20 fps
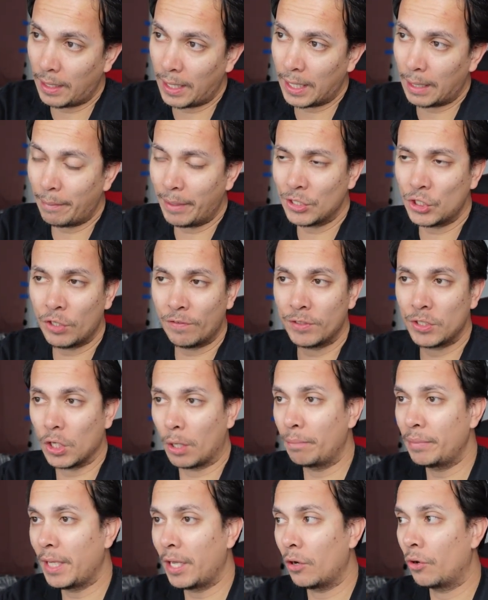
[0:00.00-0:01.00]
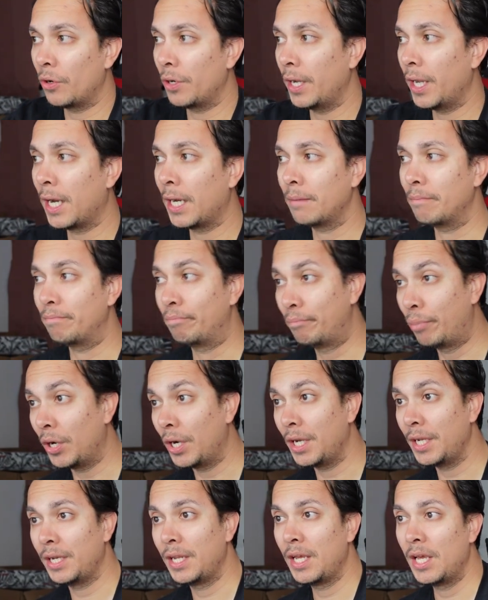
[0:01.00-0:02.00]
like I'm not sure if it's updated or not,
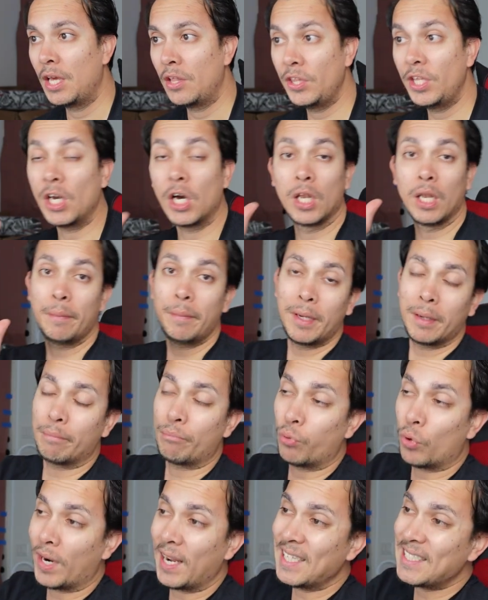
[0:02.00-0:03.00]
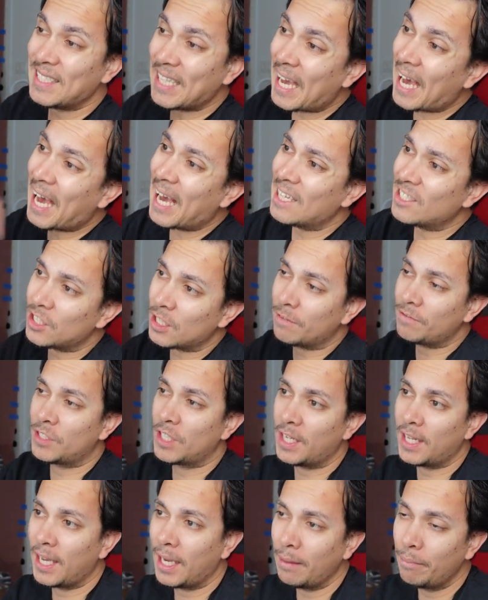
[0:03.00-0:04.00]
but the unlimited price as of
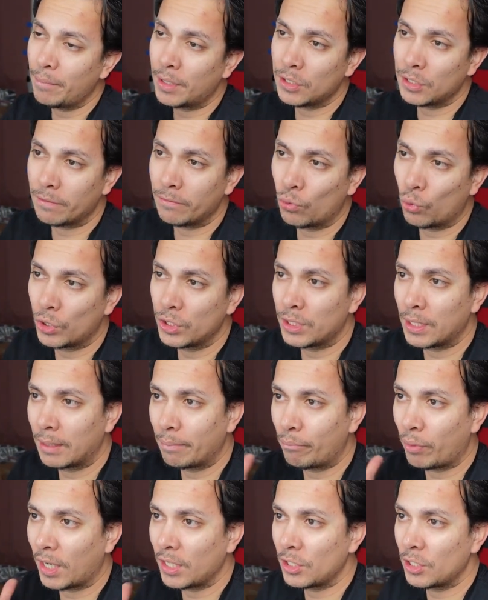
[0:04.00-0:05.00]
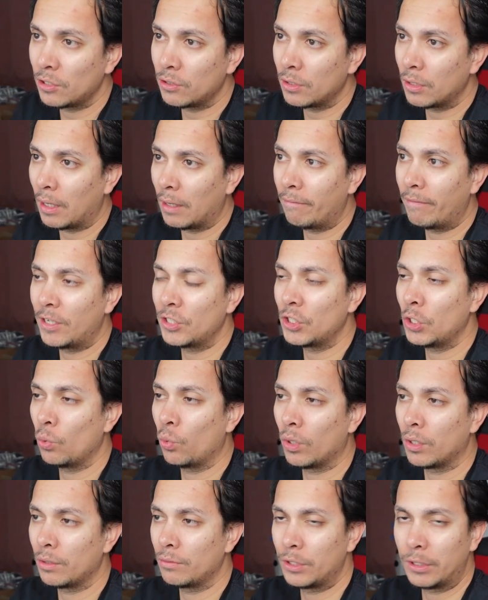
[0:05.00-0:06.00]
today, because of course the prices eventually will